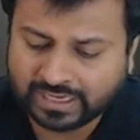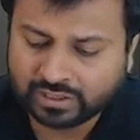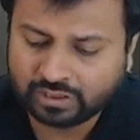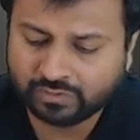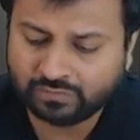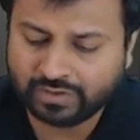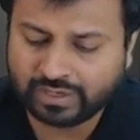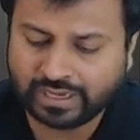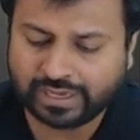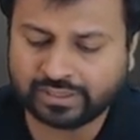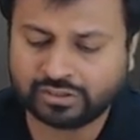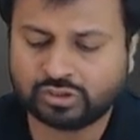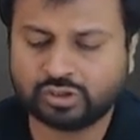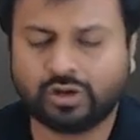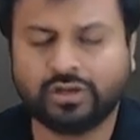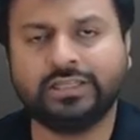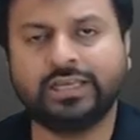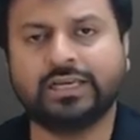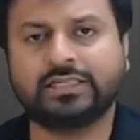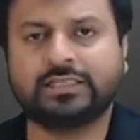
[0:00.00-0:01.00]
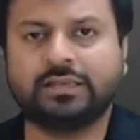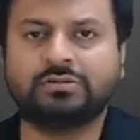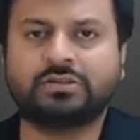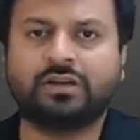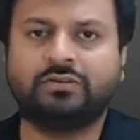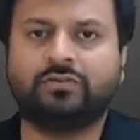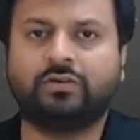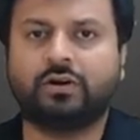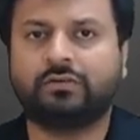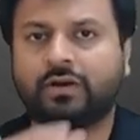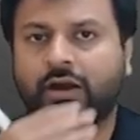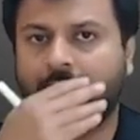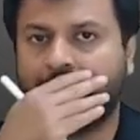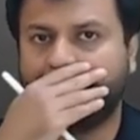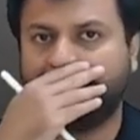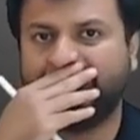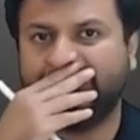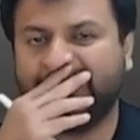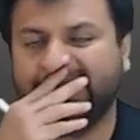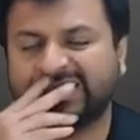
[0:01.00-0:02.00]
you will enjoy the exemption for how
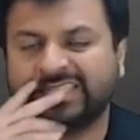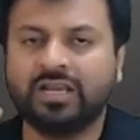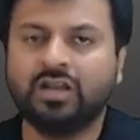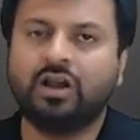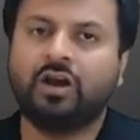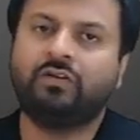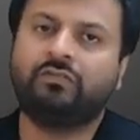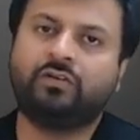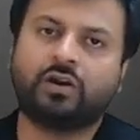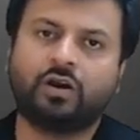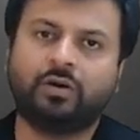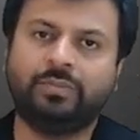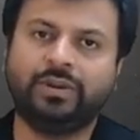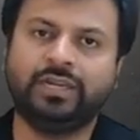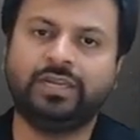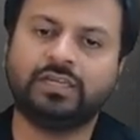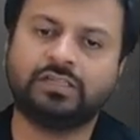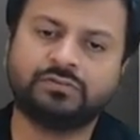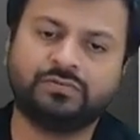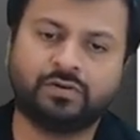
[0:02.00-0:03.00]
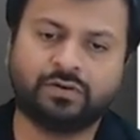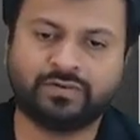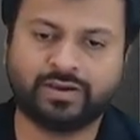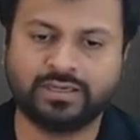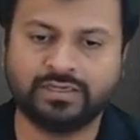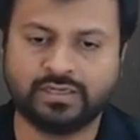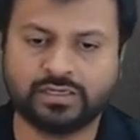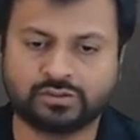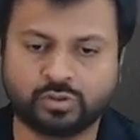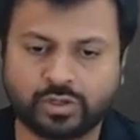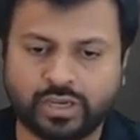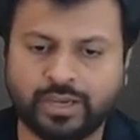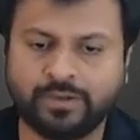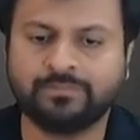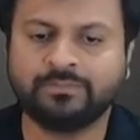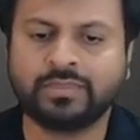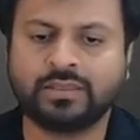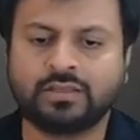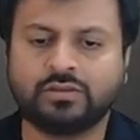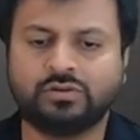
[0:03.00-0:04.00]
many years? For how many years? For 5 years.
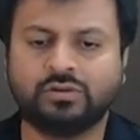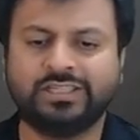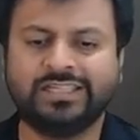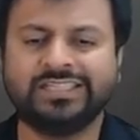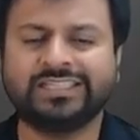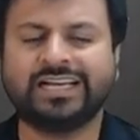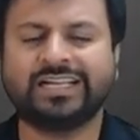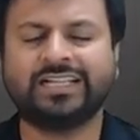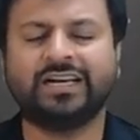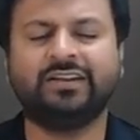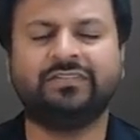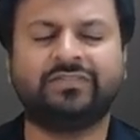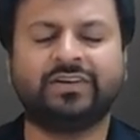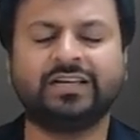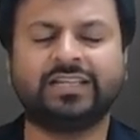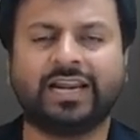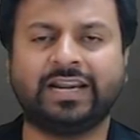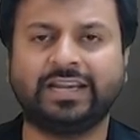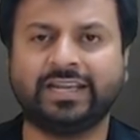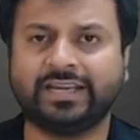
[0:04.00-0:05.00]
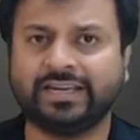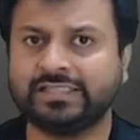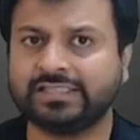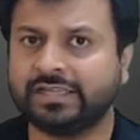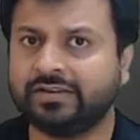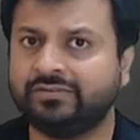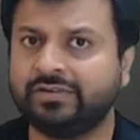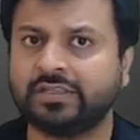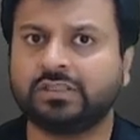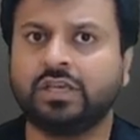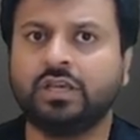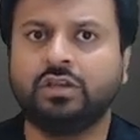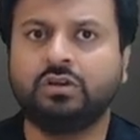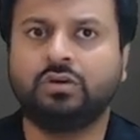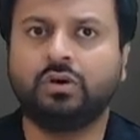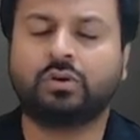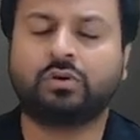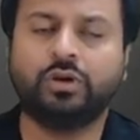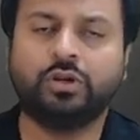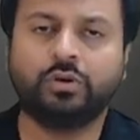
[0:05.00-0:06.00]
Okay, so these are the different categories in which
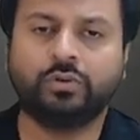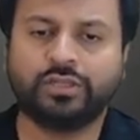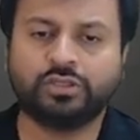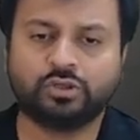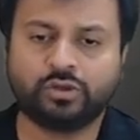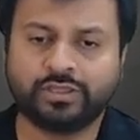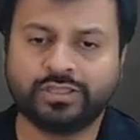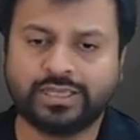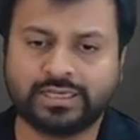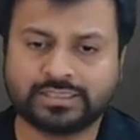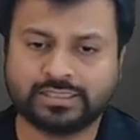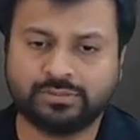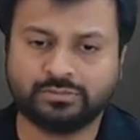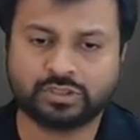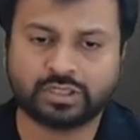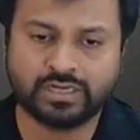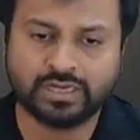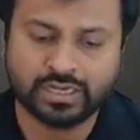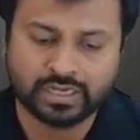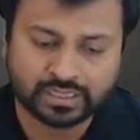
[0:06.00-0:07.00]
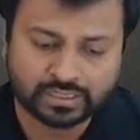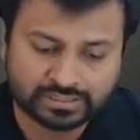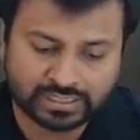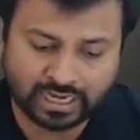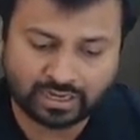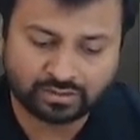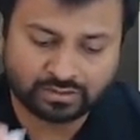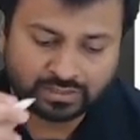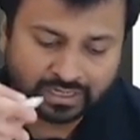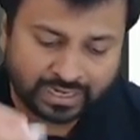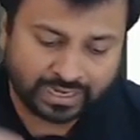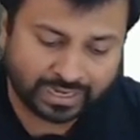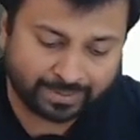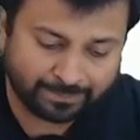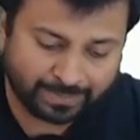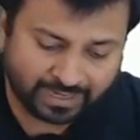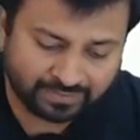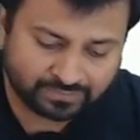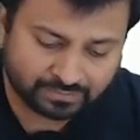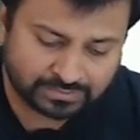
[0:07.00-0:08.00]
you are going to enjoy the exemption. Now,
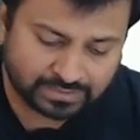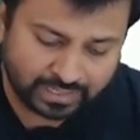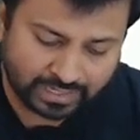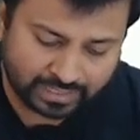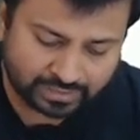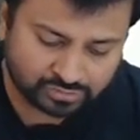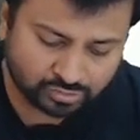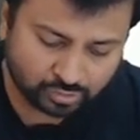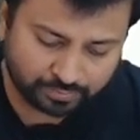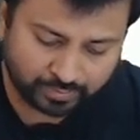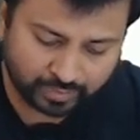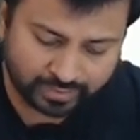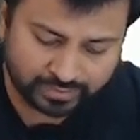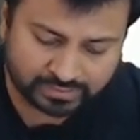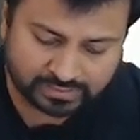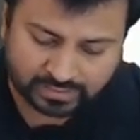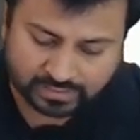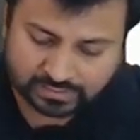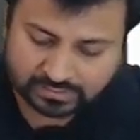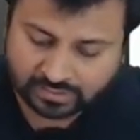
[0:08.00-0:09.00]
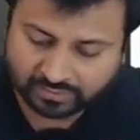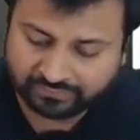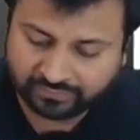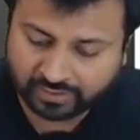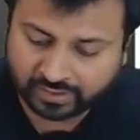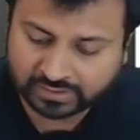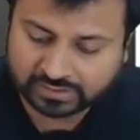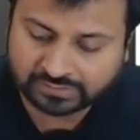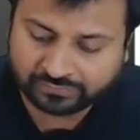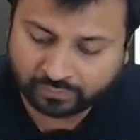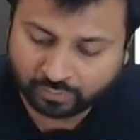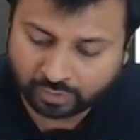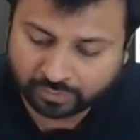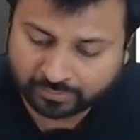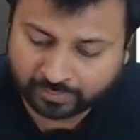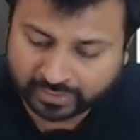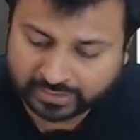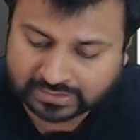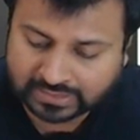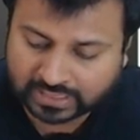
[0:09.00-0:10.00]
apart from the last 2 points, the first 4
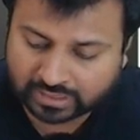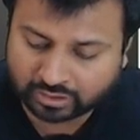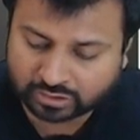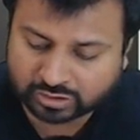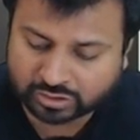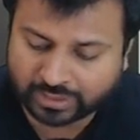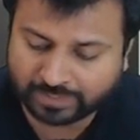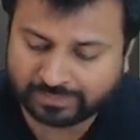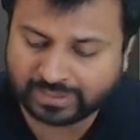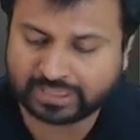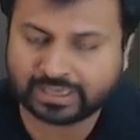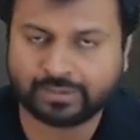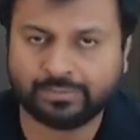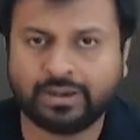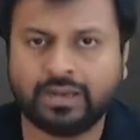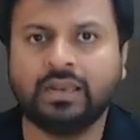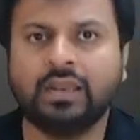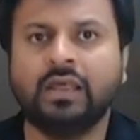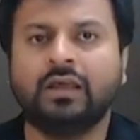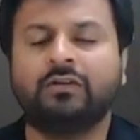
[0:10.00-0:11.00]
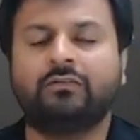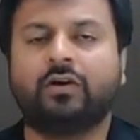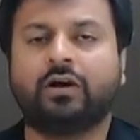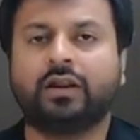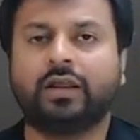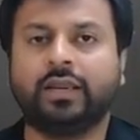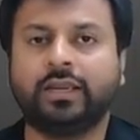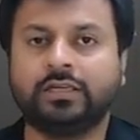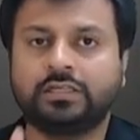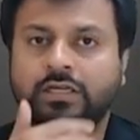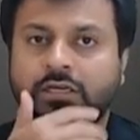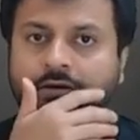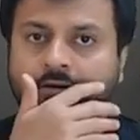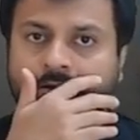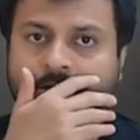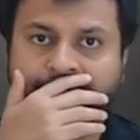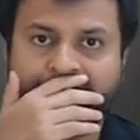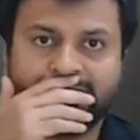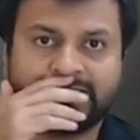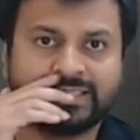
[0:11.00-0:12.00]
points are also applicable for an
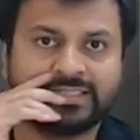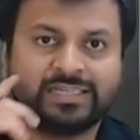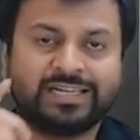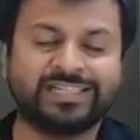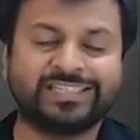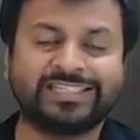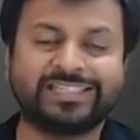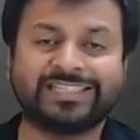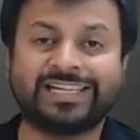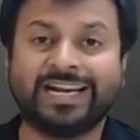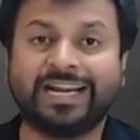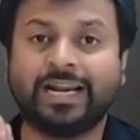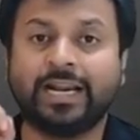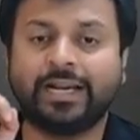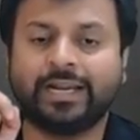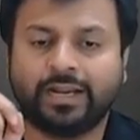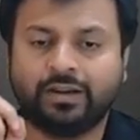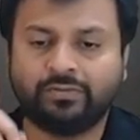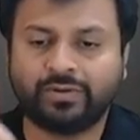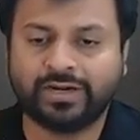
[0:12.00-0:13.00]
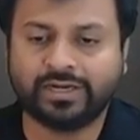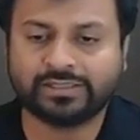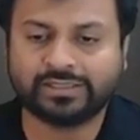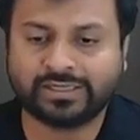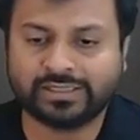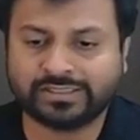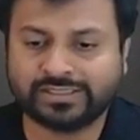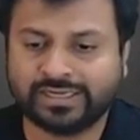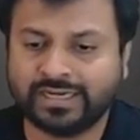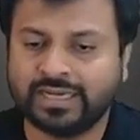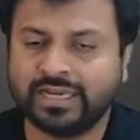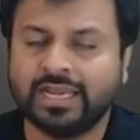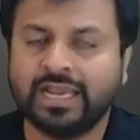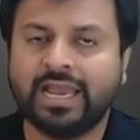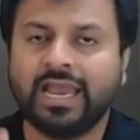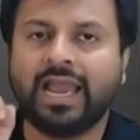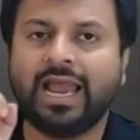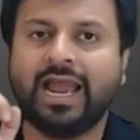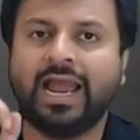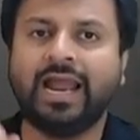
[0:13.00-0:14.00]
institution which is registered under 1023C
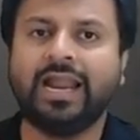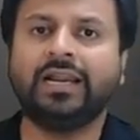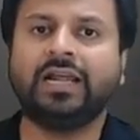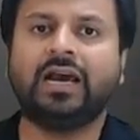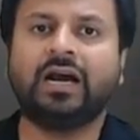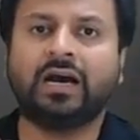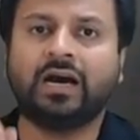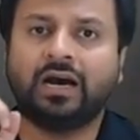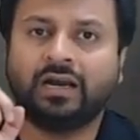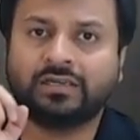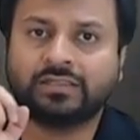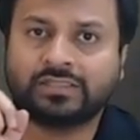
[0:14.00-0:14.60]
and a